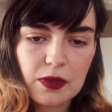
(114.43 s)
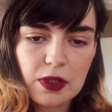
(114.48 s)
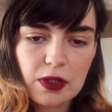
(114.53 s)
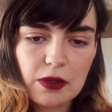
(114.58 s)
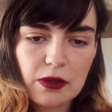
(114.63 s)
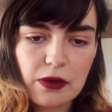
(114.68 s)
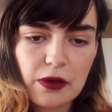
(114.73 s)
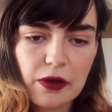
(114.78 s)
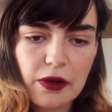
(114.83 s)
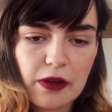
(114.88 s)
You
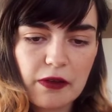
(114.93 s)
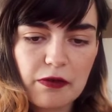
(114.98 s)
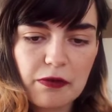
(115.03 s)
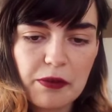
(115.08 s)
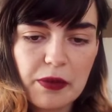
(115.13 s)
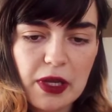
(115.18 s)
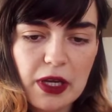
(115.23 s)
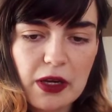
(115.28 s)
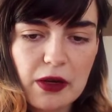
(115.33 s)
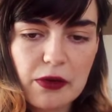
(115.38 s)
don't have
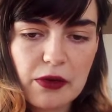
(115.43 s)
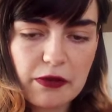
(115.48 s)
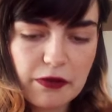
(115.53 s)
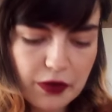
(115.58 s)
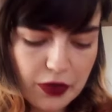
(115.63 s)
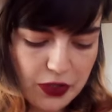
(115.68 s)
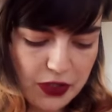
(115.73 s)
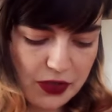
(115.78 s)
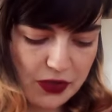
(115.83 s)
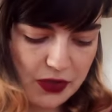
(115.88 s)
many
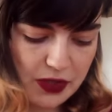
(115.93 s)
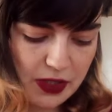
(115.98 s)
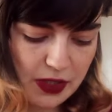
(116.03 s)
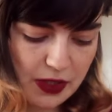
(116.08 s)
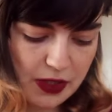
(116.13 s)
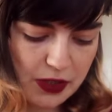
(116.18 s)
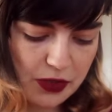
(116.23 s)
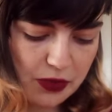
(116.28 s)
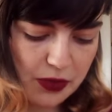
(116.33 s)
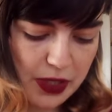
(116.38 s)
reversals in
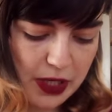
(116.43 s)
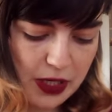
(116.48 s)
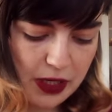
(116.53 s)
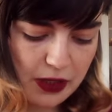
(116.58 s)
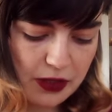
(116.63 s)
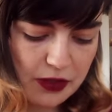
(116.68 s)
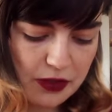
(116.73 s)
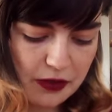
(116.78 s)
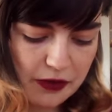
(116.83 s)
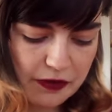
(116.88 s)
this reading
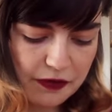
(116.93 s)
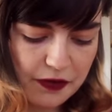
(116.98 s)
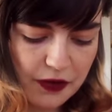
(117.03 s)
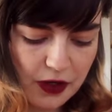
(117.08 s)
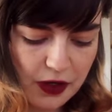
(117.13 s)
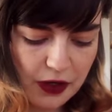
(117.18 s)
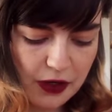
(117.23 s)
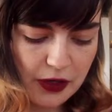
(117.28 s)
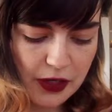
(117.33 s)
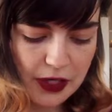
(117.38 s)
so
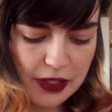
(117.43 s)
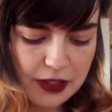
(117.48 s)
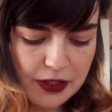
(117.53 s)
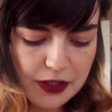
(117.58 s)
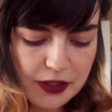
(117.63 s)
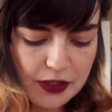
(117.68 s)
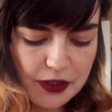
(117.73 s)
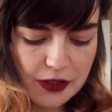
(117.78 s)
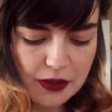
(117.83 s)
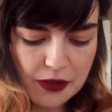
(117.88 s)
far, only
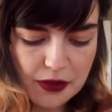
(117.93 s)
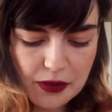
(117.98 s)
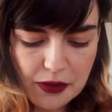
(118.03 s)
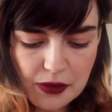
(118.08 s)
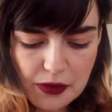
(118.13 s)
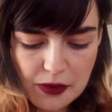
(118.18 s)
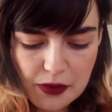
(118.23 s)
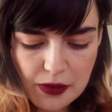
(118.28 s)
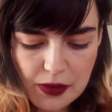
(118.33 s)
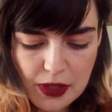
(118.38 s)
two.
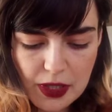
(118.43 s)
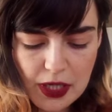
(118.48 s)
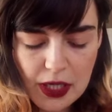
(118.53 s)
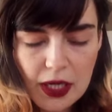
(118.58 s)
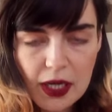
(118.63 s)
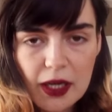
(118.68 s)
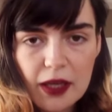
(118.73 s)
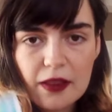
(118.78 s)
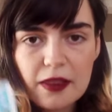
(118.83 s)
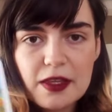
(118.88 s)

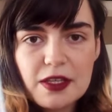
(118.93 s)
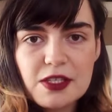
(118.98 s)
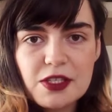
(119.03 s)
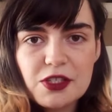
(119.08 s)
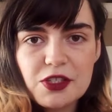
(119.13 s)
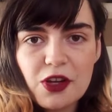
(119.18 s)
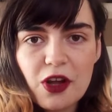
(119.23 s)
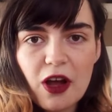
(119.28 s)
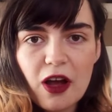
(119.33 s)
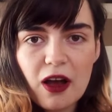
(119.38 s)
The
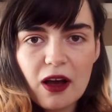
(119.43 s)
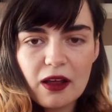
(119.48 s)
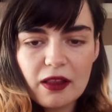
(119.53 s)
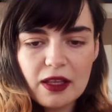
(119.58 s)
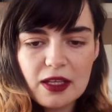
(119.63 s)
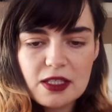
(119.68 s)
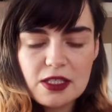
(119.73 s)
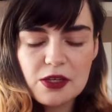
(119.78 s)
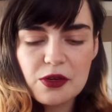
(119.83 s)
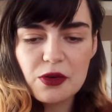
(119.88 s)
star,
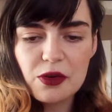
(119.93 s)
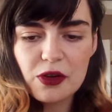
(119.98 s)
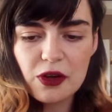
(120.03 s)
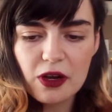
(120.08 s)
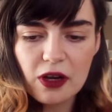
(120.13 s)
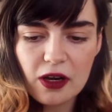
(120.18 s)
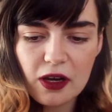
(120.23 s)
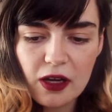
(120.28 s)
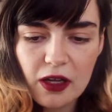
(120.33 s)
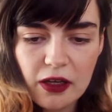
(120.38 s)
that's your
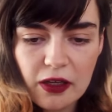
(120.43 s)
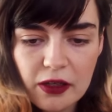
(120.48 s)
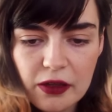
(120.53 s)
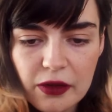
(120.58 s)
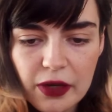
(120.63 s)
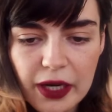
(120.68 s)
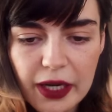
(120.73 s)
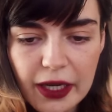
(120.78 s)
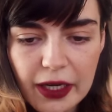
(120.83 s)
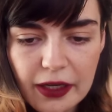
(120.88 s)
card.
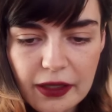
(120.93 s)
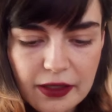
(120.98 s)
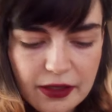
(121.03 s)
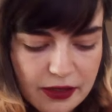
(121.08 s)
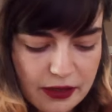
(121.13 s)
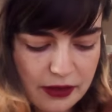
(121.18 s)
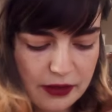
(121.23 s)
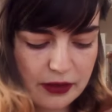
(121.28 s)
Great.